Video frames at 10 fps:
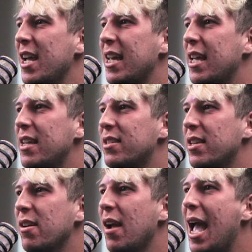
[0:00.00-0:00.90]
Janny, is
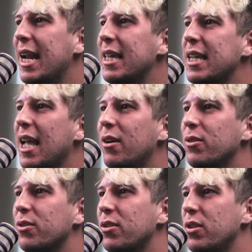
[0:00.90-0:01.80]
there anything
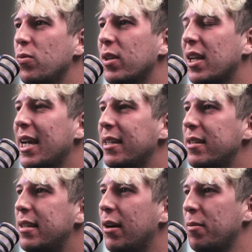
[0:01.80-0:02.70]
else you would like to
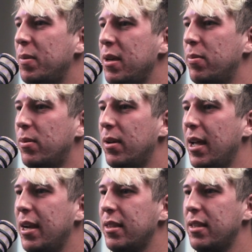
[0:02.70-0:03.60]
tell the people?
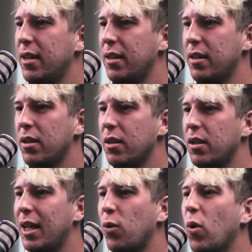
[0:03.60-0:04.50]
Anything
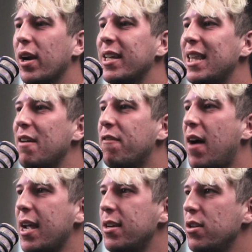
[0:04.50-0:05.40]
like where can they
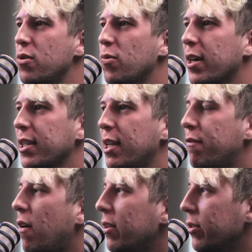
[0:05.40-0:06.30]
find you? Where can they
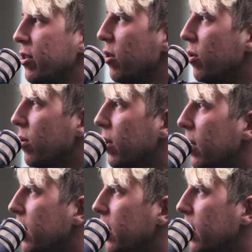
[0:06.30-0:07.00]
follow you?